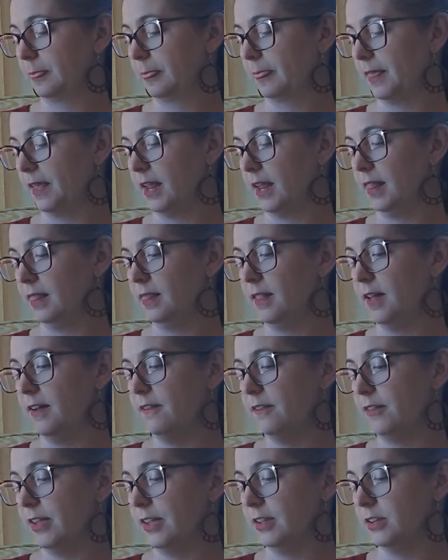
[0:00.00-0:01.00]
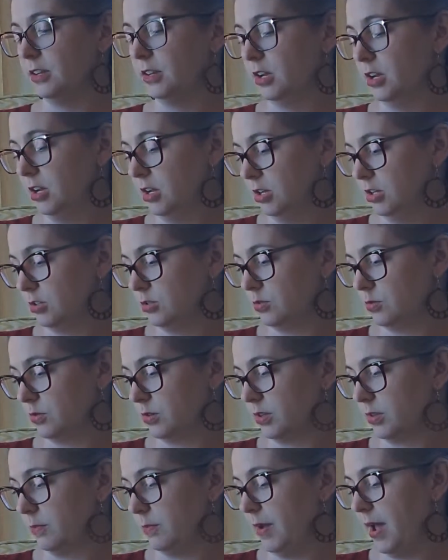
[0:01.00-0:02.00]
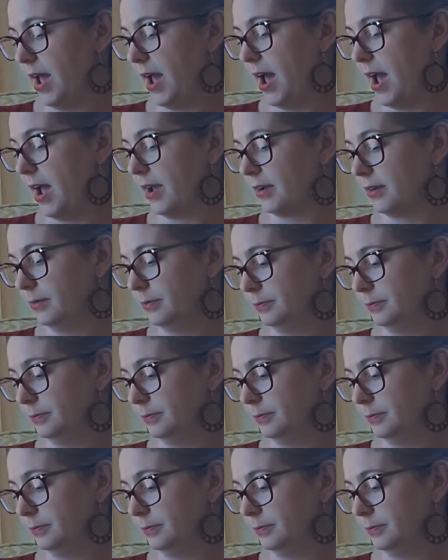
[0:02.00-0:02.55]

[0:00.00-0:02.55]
And I love it. Toward the back,